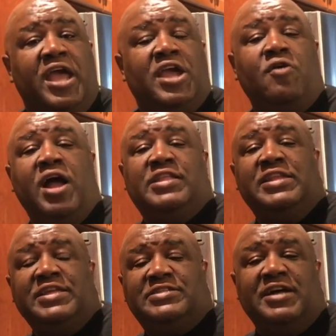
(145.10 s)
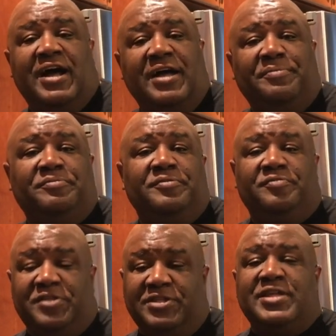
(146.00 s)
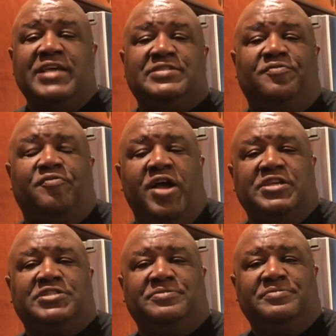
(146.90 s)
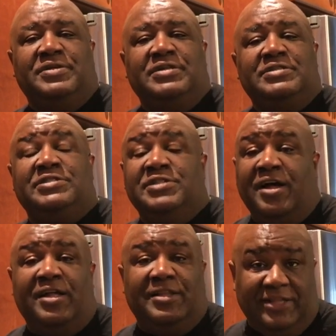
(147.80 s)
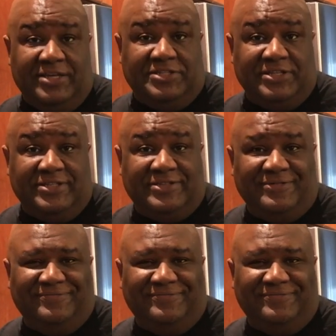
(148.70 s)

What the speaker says: and grind it each time. Nice and fresh. Delicious.